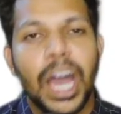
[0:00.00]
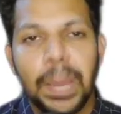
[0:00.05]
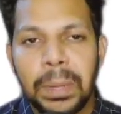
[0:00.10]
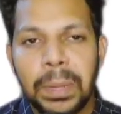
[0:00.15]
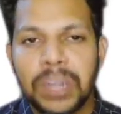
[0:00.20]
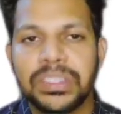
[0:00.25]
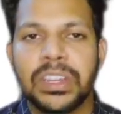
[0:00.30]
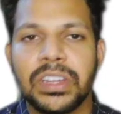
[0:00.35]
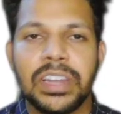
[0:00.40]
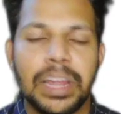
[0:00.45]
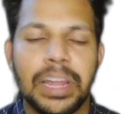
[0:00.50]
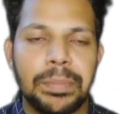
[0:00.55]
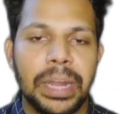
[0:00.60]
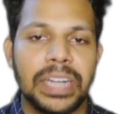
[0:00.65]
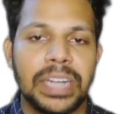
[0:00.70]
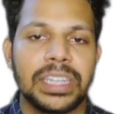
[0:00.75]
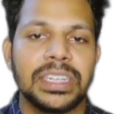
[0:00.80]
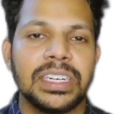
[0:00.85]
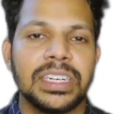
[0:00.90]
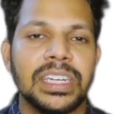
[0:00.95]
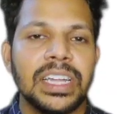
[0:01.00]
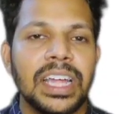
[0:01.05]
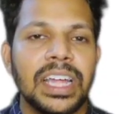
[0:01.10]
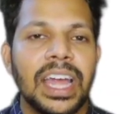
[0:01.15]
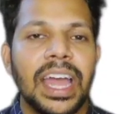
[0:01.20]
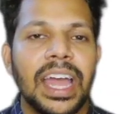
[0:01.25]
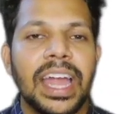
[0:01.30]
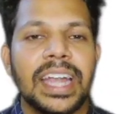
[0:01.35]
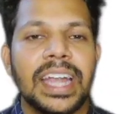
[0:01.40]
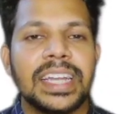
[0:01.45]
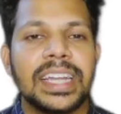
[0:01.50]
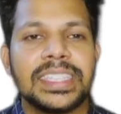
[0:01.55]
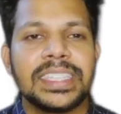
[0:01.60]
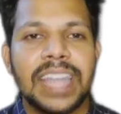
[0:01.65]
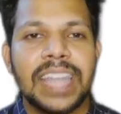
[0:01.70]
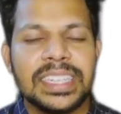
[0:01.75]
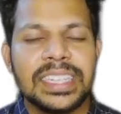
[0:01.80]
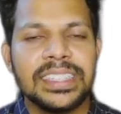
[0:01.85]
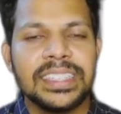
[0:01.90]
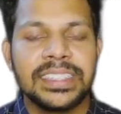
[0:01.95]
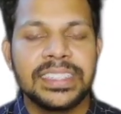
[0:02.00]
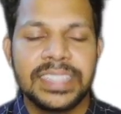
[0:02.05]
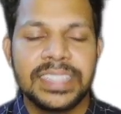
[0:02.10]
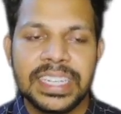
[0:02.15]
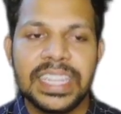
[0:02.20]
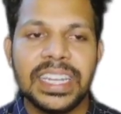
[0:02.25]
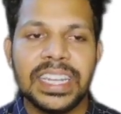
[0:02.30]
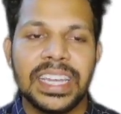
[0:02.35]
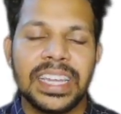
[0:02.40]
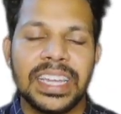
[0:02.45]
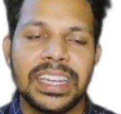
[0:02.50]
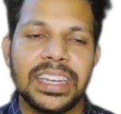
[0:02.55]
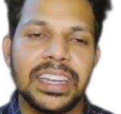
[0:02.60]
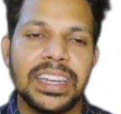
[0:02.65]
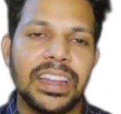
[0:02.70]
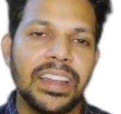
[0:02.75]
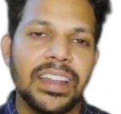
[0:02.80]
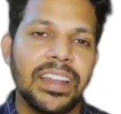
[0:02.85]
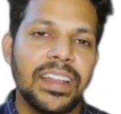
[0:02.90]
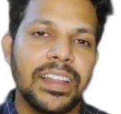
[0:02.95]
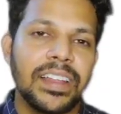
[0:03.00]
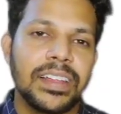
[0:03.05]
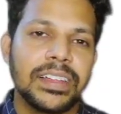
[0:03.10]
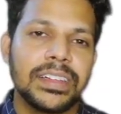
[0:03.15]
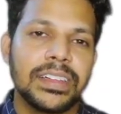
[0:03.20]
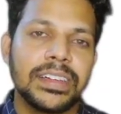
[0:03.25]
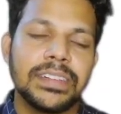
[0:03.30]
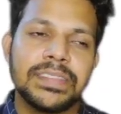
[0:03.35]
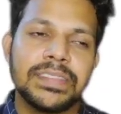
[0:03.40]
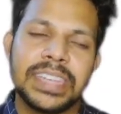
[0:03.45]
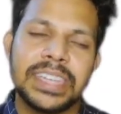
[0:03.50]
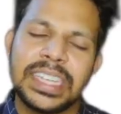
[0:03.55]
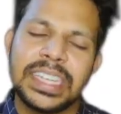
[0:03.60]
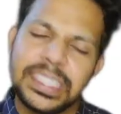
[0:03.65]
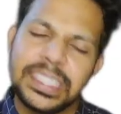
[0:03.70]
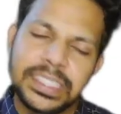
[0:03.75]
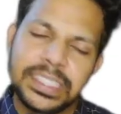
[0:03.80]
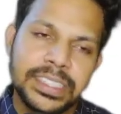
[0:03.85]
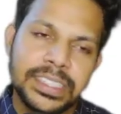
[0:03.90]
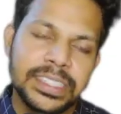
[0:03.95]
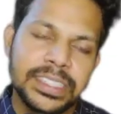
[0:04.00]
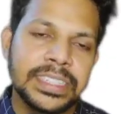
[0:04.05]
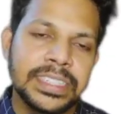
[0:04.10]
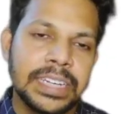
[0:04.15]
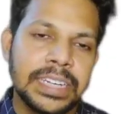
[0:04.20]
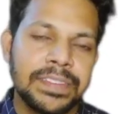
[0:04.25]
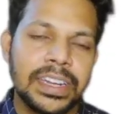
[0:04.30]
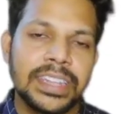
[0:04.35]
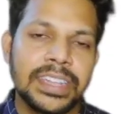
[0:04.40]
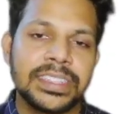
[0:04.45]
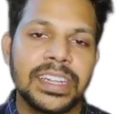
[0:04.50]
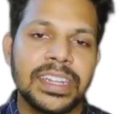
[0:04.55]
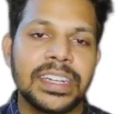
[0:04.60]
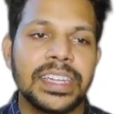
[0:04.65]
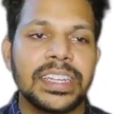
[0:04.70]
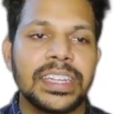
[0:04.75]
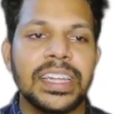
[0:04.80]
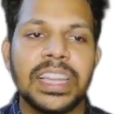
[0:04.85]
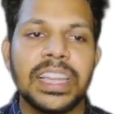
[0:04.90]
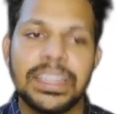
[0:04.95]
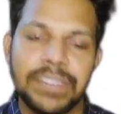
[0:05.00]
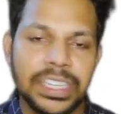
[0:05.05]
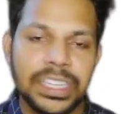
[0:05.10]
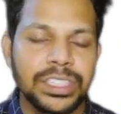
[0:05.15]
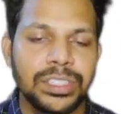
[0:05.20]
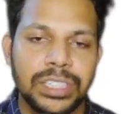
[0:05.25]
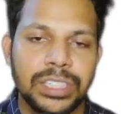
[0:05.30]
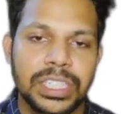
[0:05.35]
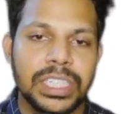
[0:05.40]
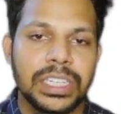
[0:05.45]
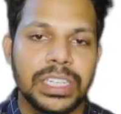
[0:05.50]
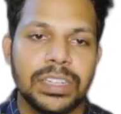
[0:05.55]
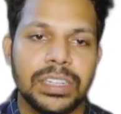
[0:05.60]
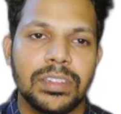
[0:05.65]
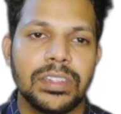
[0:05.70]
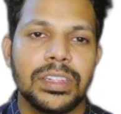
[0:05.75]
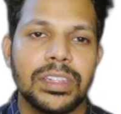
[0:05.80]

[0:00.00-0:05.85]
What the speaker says: hepatocellular pattern, and that is seen in various diseases that will result in a liver injury.